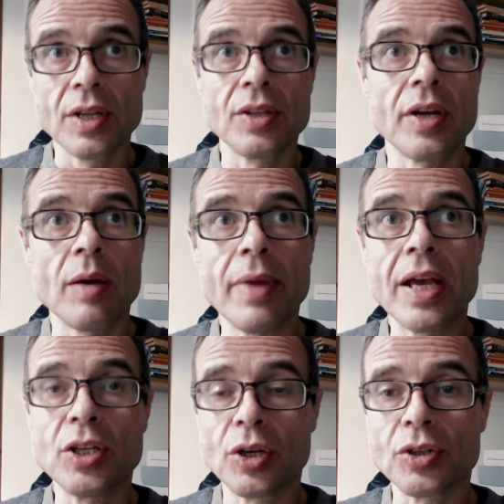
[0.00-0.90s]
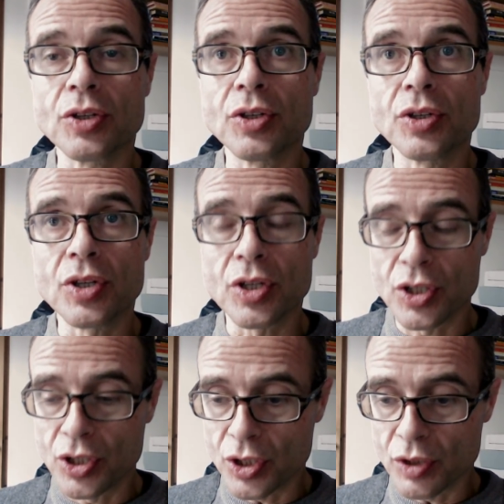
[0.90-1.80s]
that I made on
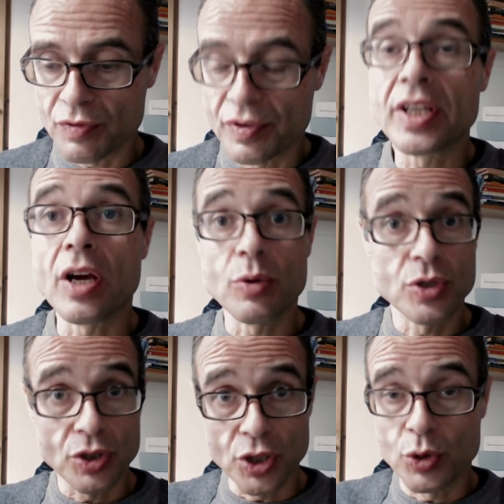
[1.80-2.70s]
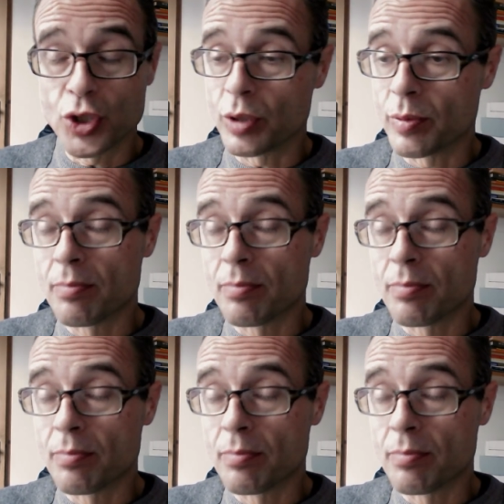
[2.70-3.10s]
videos on YouTube and